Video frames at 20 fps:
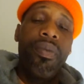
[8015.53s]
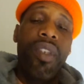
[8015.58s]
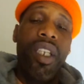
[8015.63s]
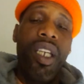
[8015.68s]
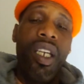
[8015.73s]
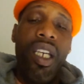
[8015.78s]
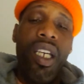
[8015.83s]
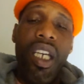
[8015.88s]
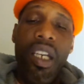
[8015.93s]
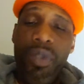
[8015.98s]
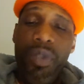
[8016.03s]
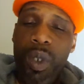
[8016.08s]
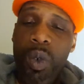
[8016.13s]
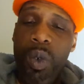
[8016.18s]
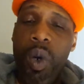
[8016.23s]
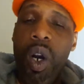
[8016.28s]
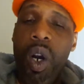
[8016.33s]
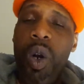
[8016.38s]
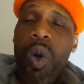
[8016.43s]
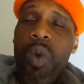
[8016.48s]
If you
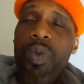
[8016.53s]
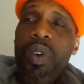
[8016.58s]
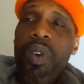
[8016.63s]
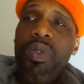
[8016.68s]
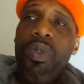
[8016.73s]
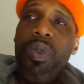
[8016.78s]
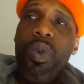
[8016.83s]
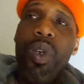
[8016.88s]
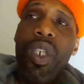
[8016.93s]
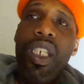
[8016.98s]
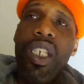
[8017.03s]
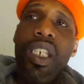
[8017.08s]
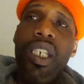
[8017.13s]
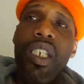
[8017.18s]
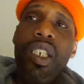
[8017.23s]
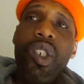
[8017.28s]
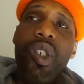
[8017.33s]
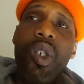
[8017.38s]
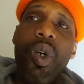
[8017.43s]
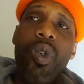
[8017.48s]
are over 40
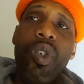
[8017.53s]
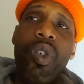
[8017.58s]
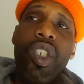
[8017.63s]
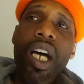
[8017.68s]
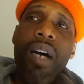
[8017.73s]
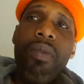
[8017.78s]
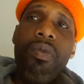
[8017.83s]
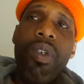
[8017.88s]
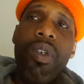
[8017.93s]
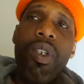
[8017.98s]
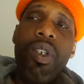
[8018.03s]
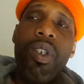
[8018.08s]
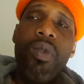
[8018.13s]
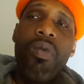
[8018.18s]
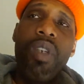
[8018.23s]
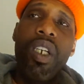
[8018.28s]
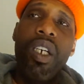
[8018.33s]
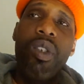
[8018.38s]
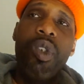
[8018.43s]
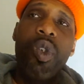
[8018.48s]
years old, stop running
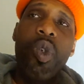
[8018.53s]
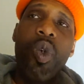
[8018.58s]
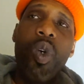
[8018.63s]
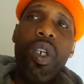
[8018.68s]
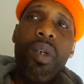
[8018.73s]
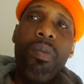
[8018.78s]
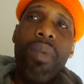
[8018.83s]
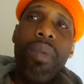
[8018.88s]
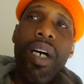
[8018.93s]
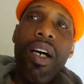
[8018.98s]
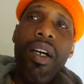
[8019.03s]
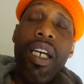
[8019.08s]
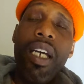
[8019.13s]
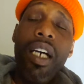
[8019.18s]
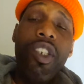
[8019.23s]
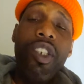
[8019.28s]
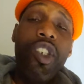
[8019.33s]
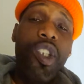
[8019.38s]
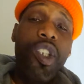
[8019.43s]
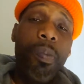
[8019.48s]
around talking about
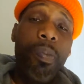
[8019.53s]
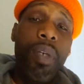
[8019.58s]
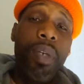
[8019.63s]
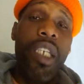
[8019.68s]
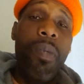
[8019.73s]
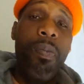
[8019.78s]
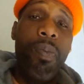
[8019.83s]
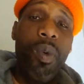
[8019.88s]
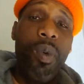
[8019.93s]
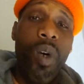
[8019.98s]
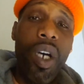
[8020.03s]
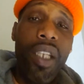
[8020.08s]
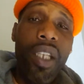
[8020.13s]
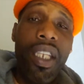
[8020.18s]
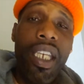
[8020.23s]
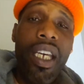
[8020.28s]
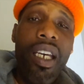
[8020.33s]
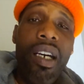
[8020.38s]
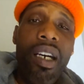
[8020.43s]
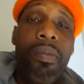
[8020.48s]
us, the people,
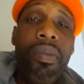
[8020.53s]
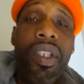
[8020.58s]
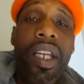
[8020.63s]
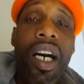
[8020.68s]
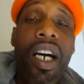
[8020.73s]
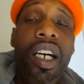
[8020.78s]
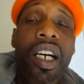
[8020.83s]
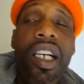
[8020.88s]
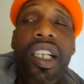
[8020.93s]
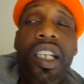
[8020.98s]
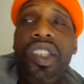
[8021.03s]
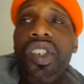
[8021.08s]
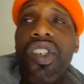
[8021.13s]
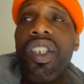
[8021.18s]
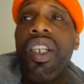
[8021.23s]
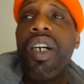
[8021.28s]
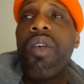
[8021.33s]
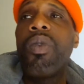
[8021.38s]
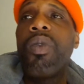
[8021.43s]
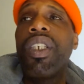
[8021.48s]
them, us.
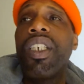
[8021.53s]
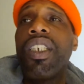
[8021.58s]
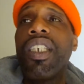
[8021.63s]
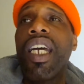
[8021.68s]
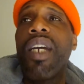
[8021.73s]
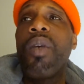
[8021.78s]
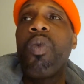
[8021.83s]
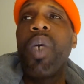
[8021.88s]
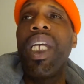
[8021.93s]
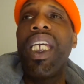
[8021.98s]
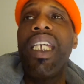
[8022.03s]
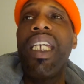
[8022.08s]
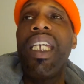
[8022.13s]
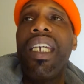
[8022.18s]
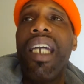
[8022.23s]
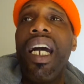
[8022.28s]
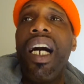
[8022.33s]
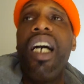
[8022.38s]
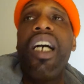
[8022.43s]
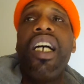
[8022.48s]
No, what did they say?
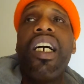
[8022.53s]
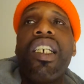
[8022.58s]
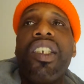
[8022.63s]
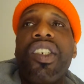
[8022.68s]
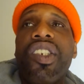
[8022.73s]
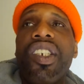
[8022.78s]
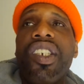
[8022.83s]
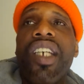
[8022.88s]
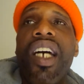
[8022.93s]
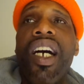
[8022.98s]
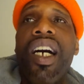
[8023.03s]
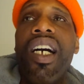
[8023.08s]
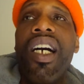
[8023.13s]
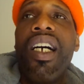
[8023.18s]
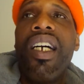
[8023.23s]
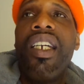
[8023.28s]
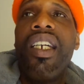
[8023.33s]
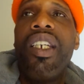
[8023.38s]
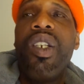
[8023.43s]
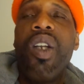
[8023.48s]
We, us.
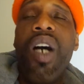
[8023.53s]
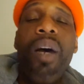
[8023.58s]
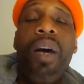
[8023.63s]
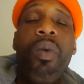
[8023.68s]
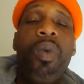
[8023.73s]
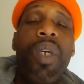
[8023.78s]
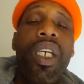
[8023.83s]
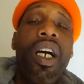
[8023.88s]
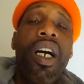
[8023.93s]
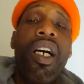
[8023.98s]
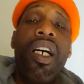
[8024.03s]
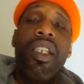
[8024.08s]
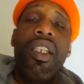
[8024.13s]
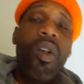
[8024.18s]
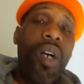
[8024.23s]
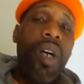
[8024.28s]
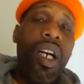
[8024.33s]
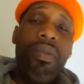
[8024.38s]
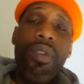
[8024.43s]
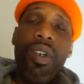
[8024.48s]
You know how we
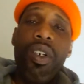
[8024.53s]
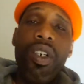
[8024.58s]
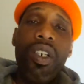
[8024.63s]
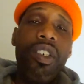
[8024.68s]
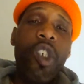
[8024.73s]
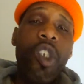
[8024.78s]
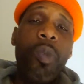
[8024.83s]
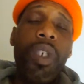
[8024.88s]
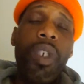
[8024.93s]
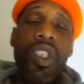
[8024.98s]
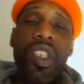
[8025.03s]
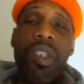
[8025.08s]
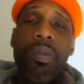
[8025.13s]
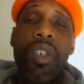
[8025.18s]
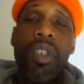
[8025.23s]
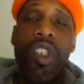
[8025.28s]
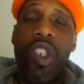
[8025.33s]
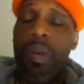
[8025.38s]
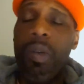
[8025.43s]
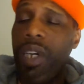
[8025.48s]
don't ever speak to
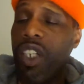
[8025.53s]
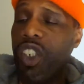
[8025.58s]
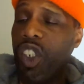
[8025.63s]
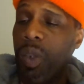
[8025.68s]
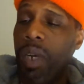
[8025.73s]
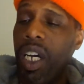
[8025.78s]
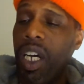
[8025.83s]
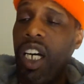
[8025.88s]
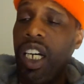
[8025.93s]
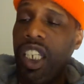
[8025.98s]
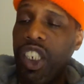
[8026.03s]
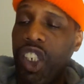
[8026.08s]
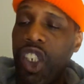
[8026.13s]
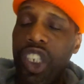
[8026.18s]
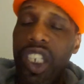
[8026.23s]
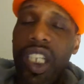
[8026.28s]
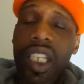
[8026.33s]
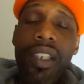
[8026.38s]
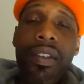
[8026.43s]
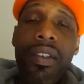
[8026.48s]
me talking about some us shit.